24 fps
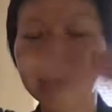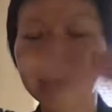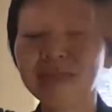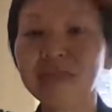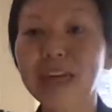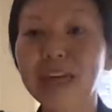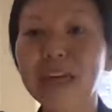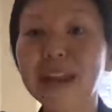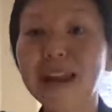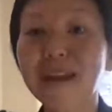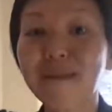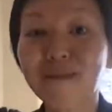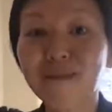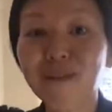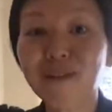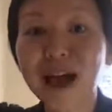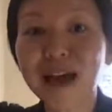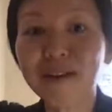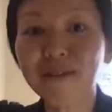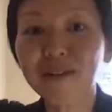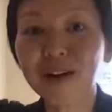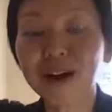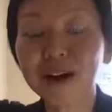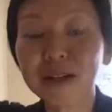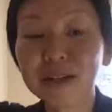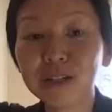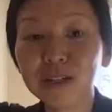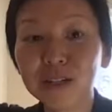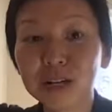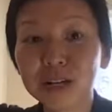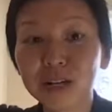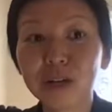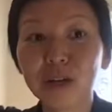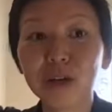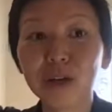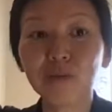Then at
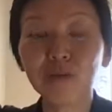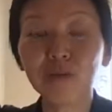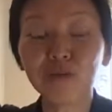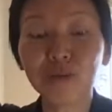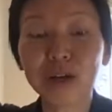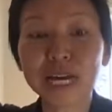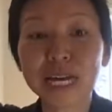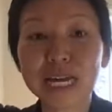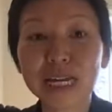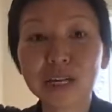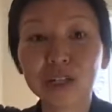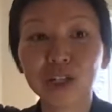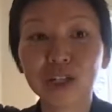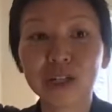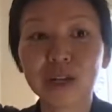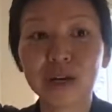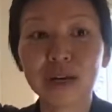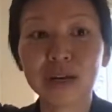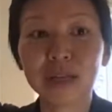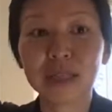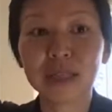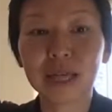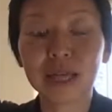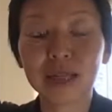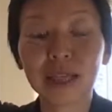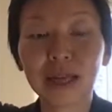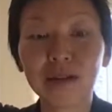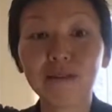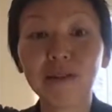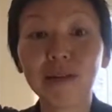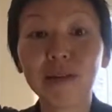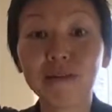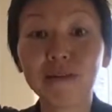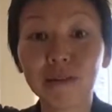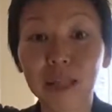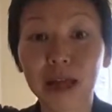500, you reach the
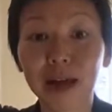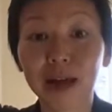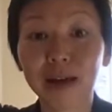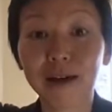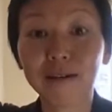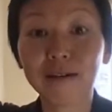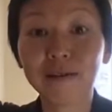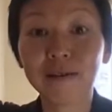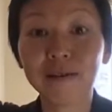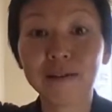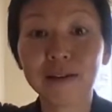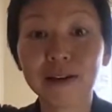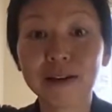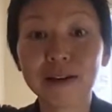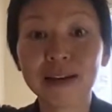level of love.